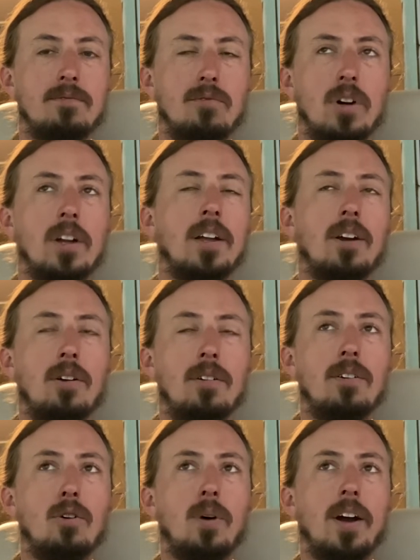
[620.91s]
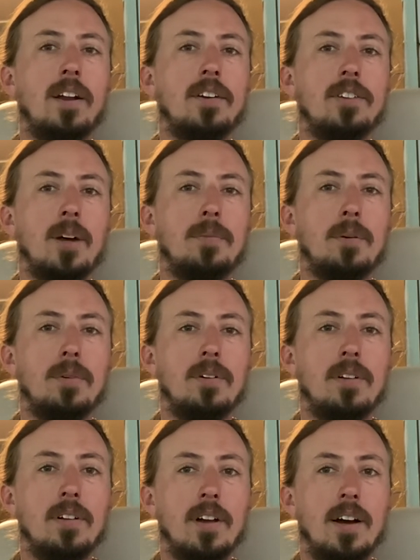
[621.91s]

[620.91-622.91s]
really quite acceptable,